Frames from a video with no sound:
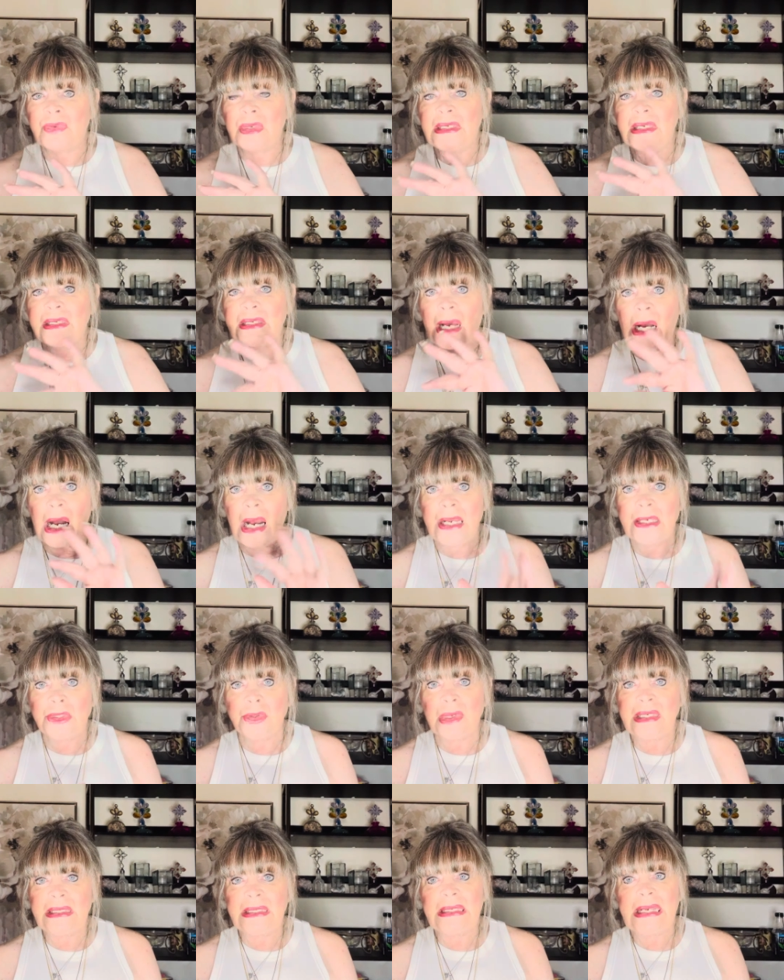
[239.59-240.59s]
You need to
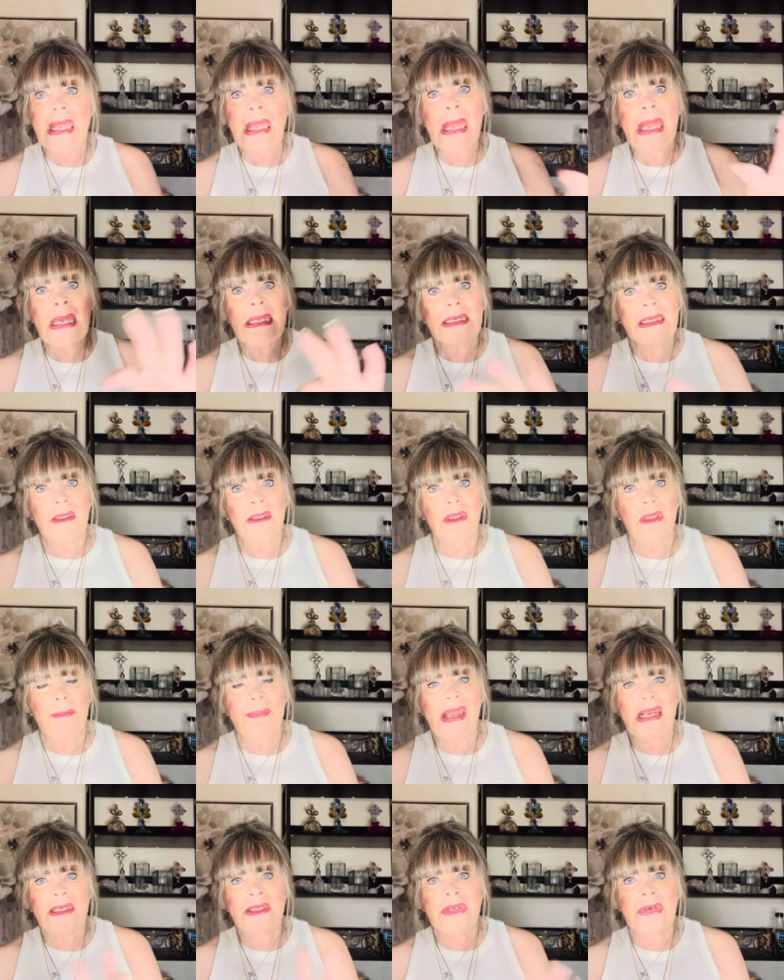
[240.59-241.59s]
hydrate it and kill the
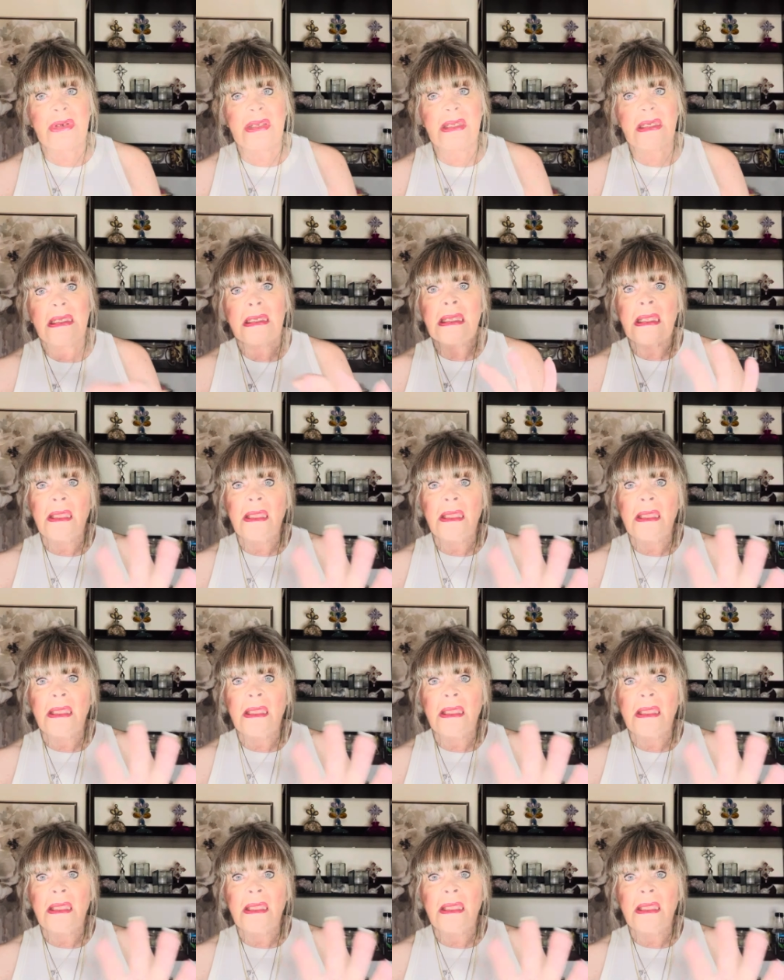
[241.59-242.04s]
bacteria.